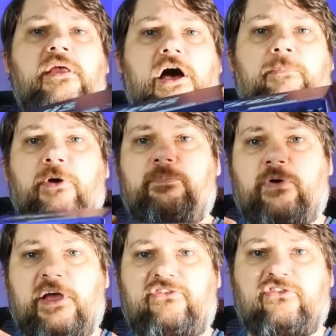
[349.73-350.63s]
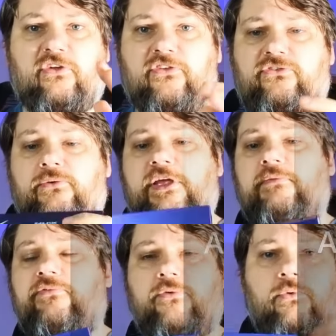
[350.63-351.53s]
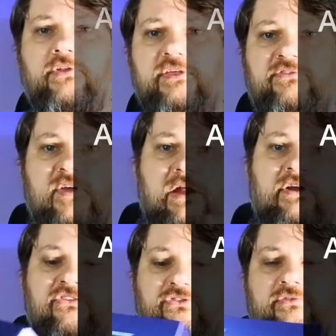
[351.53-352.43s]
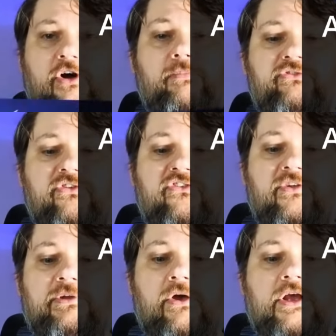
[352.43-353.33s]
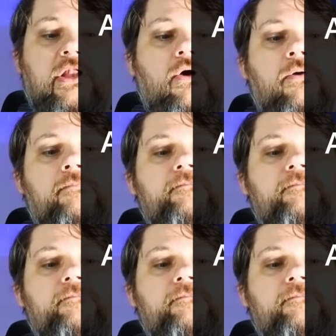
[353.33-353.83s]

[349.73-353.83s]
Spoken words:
I'll put prices on the screen for all these various sort of options as I'm going along.